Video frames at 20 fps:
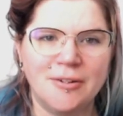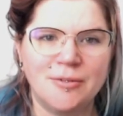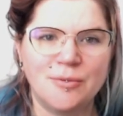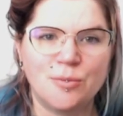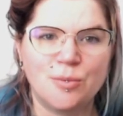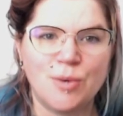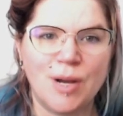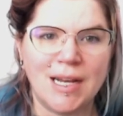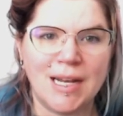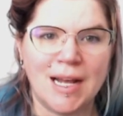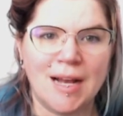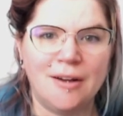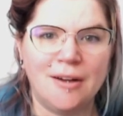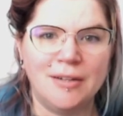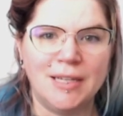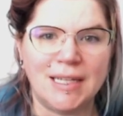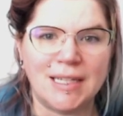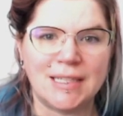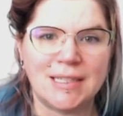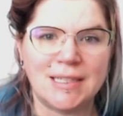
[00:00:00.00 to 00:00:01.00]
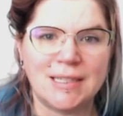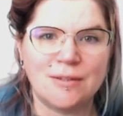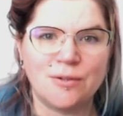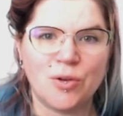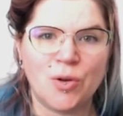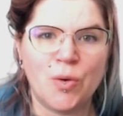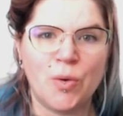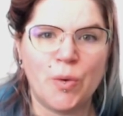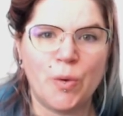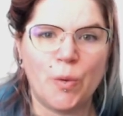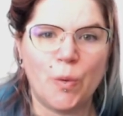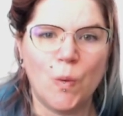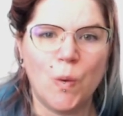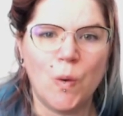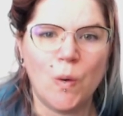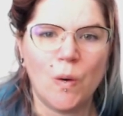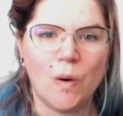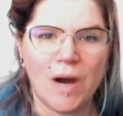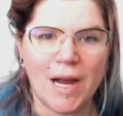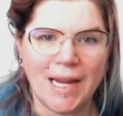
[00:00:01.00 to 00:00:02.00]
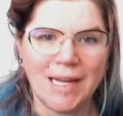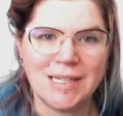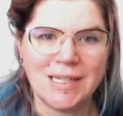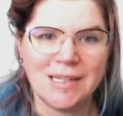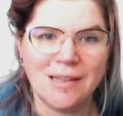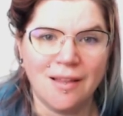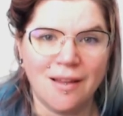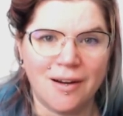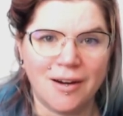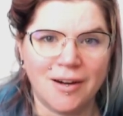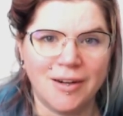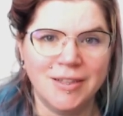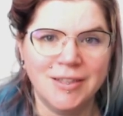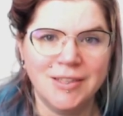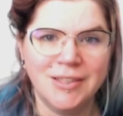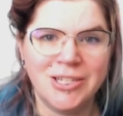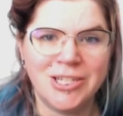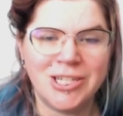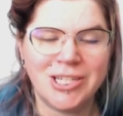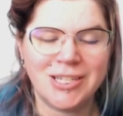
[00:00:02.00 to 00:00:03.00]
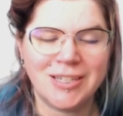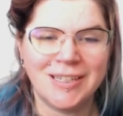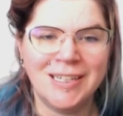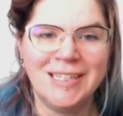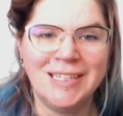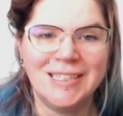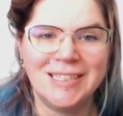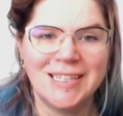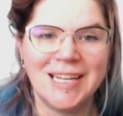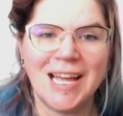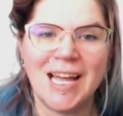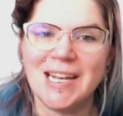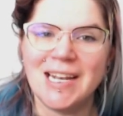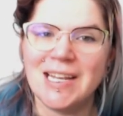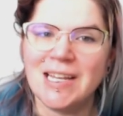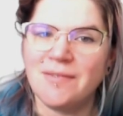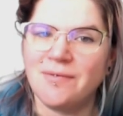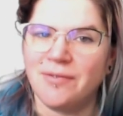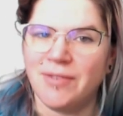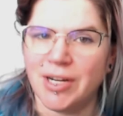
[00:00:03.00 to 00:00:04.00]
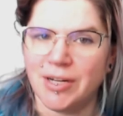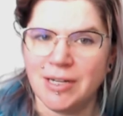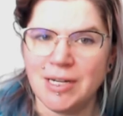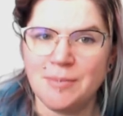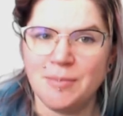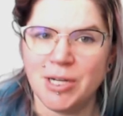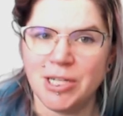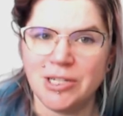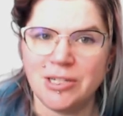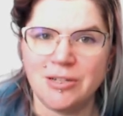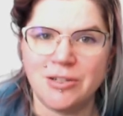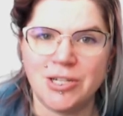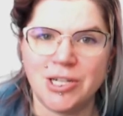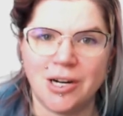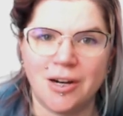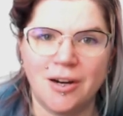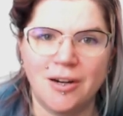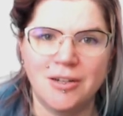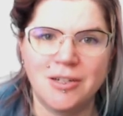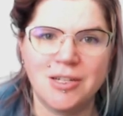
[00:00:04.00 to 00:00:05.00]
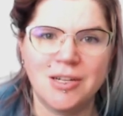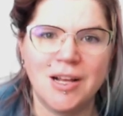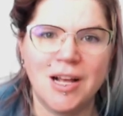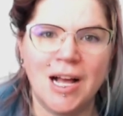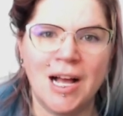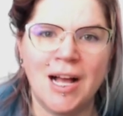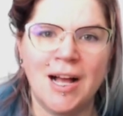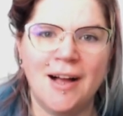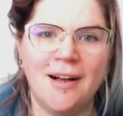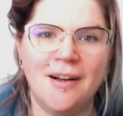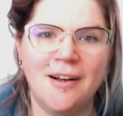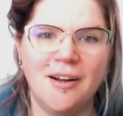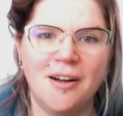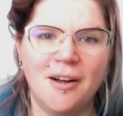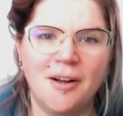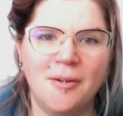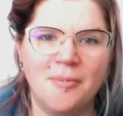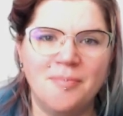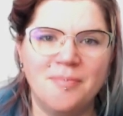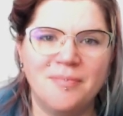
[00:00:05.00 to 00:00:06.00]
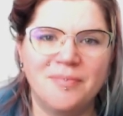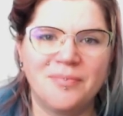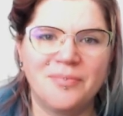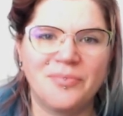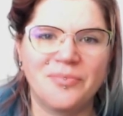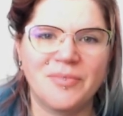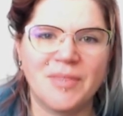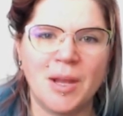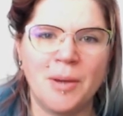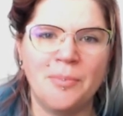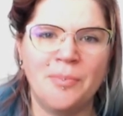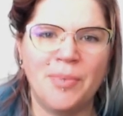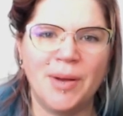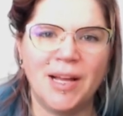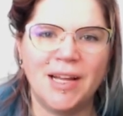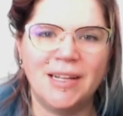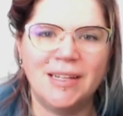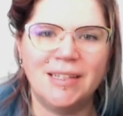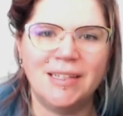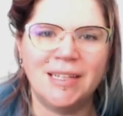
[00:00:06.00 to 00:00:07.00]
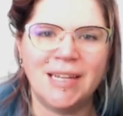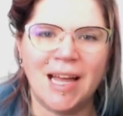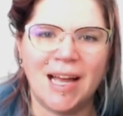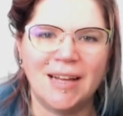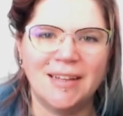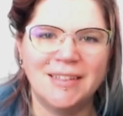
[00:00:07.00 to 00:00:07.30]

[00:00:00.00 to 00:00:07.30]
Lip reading: right now he's quite large and I'm very much in charge. But yeah,